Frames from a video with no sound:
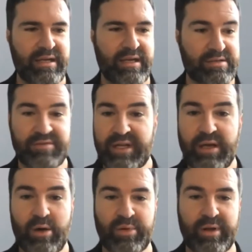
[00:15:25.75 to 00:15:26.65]
is a
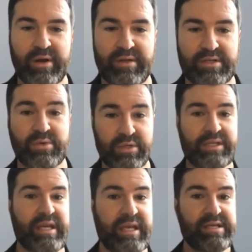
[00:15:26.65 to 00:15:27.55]
video player that's
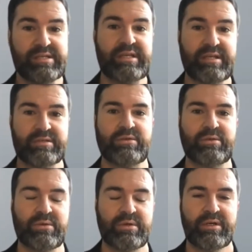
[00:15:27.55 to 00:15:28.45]
really easy
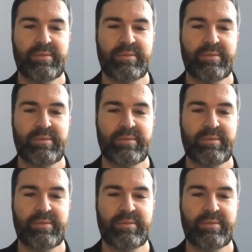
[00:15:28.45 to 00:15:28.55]
to,